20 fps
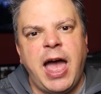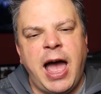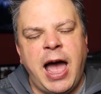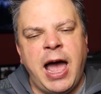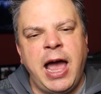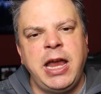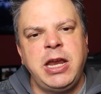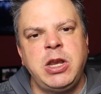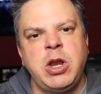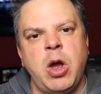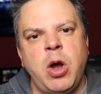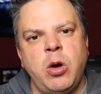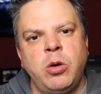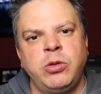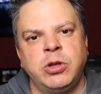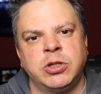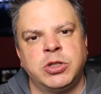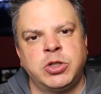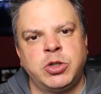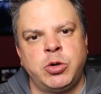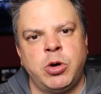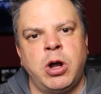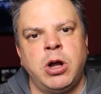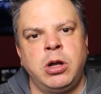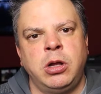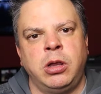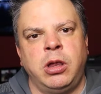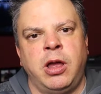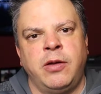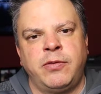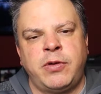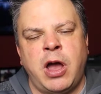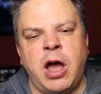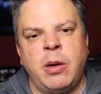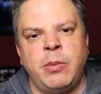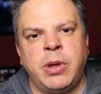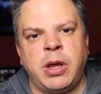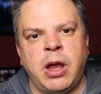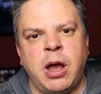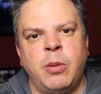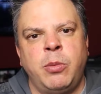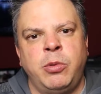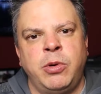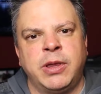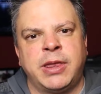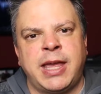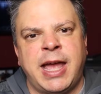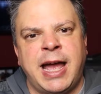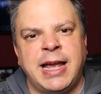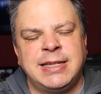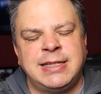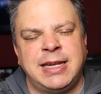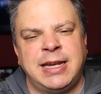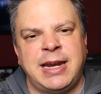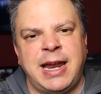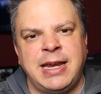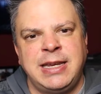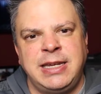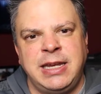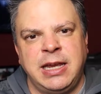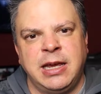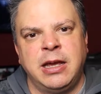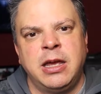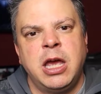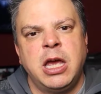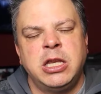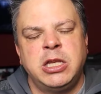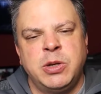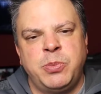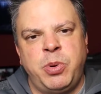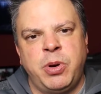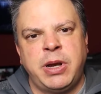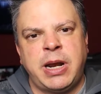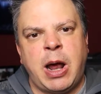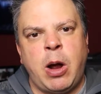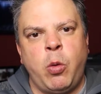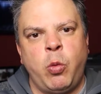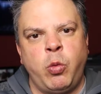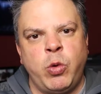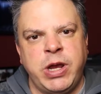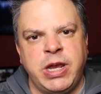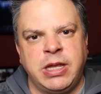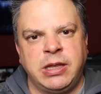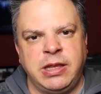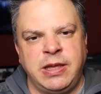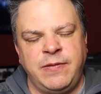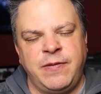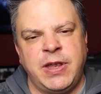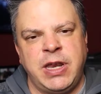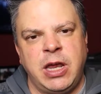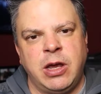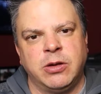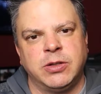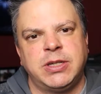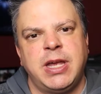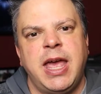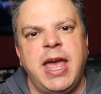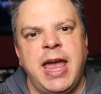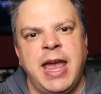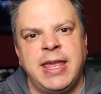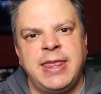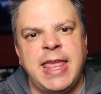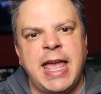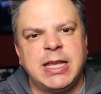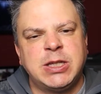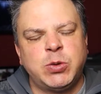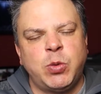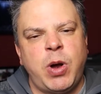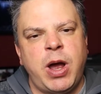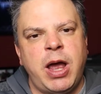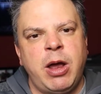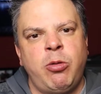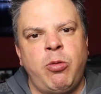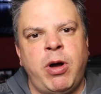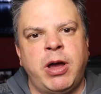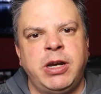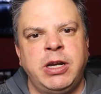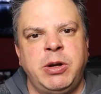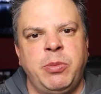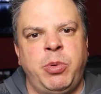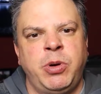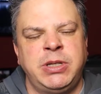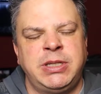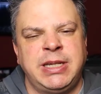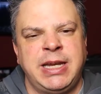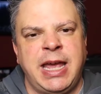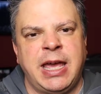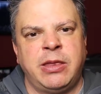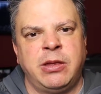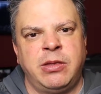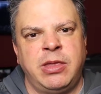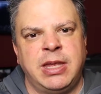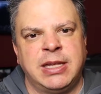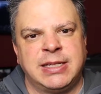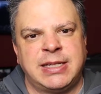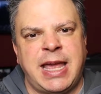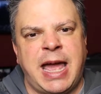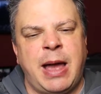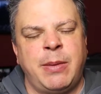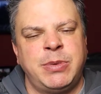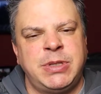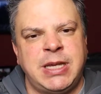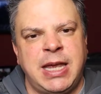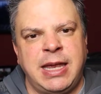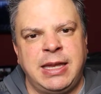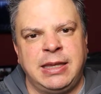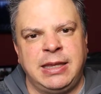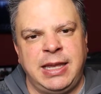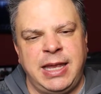I know the struggle of coming up with content idea to put out weekly videos. And that's why I wanted to put together this top 10